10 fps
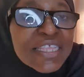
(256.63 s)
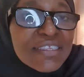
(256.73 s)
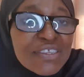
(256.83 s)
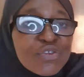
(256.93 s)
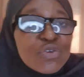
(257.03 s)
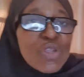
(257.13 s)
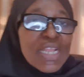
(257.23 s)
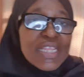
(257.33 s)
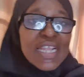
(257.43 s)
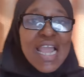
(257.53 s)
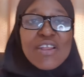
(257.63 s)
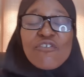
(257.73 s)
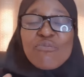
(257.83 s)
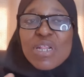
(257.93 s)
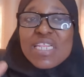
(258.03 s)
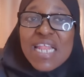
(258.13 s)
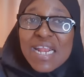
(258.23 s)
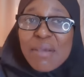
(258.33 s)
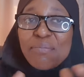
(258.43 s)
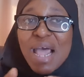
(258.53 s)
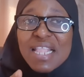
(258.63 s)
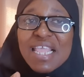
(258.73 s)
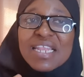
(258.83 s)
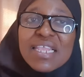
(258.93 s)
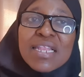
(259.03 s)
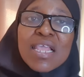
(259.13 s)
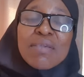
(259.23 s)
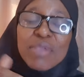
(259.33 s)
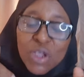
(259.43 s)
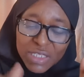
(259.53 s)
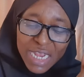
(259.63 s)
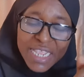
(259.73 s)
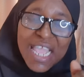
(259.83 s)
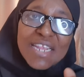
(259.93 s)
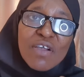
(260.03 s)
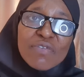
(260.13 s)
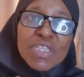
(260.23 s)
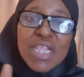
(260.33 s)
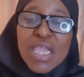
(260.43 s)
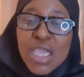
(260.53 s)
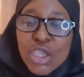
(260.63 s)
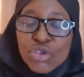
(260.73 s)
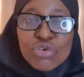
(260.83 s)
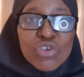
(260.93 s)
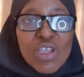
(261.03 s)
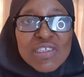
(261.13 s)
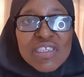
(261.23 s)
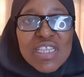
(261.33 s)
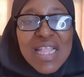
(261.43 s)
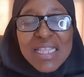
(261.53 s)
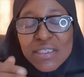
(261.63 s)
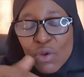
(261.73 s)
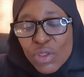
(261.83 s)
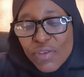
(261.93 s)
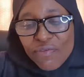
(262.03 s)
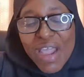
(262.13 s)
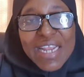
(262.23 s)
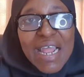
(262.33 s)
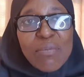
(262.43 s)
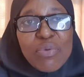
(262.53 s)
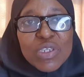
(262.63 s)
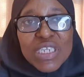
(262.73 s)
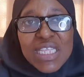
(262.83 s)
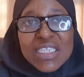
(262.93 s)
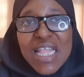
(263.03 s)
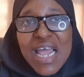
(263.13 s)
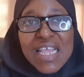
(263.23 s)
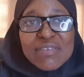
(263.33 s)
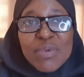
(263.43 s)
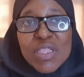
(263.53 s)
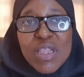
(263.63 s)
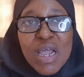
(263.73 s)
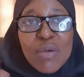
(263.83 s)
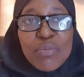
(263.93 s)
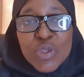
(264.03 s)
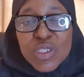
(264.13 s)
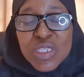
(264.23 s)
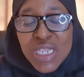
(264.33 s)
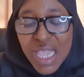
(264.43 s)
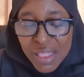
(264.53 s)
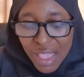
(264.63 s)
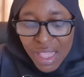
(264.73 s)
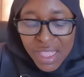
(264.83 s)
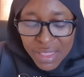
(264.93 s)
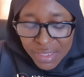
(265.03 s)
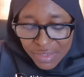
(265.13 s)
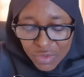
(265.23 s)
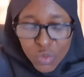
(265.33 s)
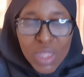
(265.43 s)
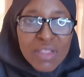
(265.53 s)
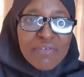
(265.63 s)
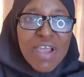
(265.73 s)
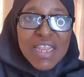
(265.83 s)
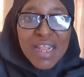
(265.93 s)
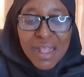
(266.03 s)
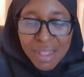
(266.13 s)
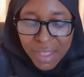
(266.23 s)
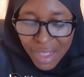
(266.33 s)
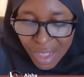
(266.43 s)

This is usually the kind of money that are padded in, because at the end of the day, you just see that, oh, the final budget that has been put together, this is what the final